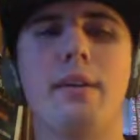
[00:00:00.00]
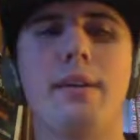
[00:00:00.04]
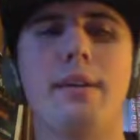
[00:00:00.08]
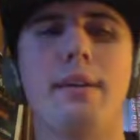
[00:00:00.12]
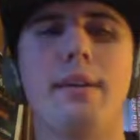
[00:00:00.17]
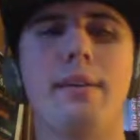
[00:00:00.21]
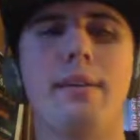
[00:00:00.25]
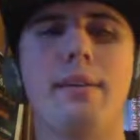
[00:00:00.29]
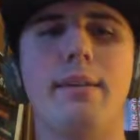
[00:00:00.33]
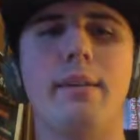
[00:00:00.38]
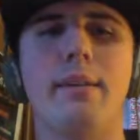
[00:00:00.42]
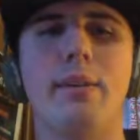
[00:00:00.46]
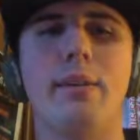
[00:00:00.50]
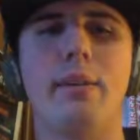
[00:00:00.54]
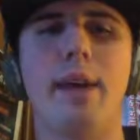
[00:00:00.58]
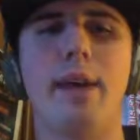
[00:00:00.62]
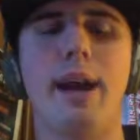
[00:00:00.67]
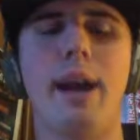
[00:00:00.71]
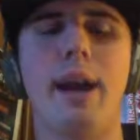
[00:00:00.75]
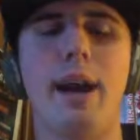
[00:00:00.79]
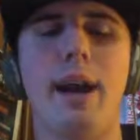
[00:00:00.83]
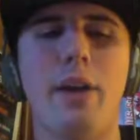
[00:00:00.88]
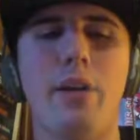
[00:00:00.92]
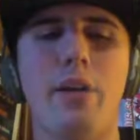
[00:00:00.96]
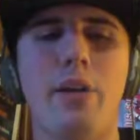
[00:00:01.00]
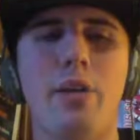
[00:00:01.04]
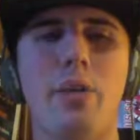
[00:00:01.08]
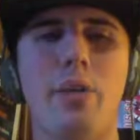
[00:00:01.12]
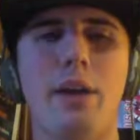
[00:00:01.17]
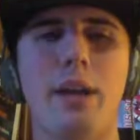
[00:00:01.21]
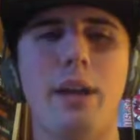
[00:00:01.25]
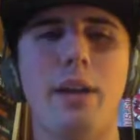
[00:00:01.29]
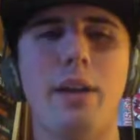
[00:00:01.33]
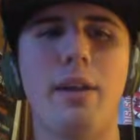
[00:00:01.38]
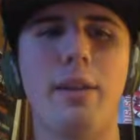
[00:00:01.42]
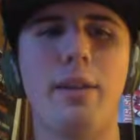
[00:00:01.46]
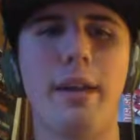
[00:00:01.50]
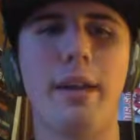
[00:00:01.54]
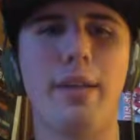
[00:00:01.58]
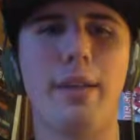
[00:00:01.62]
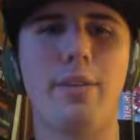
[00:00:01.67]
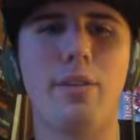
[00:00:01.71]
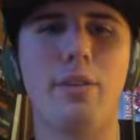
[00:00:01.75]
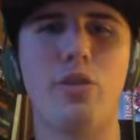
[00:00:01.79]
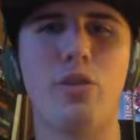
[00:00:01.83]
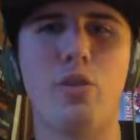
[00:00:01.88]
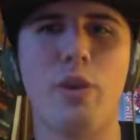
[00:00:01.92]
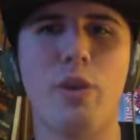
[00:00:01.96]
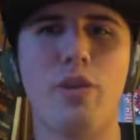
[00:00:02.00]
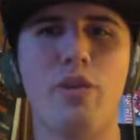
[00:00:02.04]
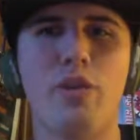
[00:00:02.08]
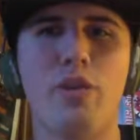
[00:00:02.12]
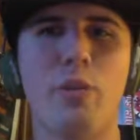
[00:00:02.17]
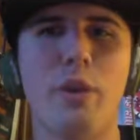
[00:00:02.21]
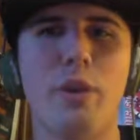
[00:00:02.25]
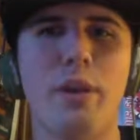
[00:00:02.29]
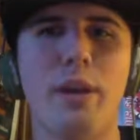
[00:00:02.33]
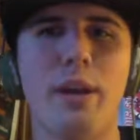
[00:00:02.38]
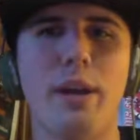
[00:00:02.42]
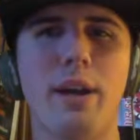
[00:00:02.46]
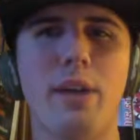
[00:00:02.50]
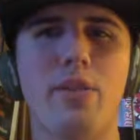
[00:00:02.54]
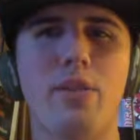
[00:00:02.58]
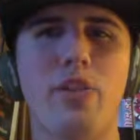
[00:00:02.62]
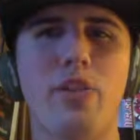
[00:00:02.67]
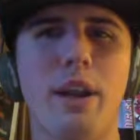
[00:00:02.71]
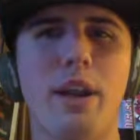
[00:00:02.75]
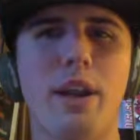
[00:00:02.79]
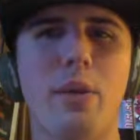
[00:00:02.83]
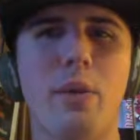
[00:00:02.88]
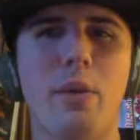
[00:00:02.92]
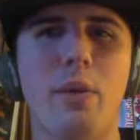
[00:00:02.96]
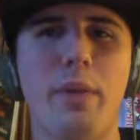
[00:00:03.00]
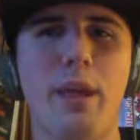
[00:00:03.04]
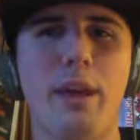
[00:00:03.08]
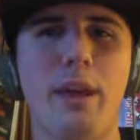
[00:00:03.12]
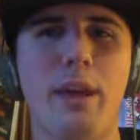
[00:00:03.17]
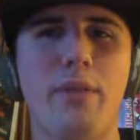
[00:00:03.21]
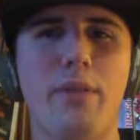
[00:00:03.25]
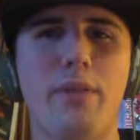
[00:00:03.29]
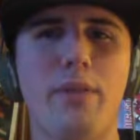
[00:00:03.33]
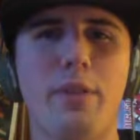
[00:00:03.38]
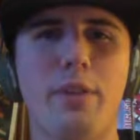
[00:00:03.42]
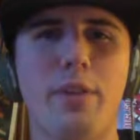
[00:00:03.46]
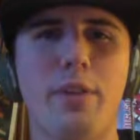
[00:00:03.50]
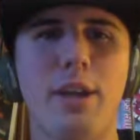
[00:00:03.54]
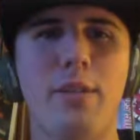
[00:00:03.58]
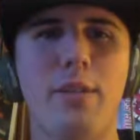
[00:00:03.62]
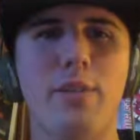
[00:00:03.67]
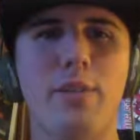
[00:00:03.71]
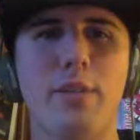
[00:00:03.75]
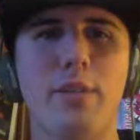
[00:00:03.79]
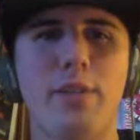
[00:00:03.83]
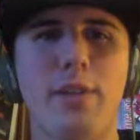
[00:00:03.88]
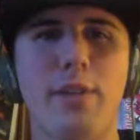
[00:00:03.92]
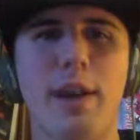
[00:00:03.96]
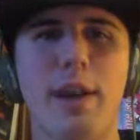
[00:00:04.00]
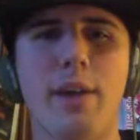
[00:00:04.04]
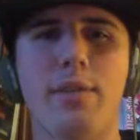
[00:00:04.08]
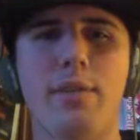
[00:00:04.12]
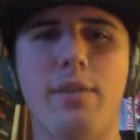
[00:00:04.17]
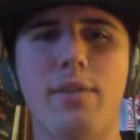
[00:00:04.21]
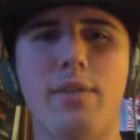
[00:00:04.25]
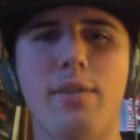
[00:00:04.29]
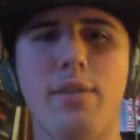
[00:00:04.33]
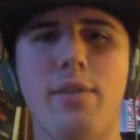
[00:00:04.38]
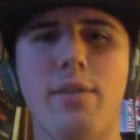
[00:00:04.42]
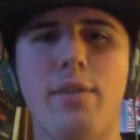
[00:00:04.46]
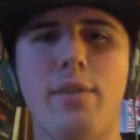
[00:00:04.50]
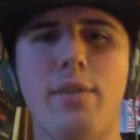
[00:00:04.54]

how do you get into that situation when chatting with NFL teams and scouts?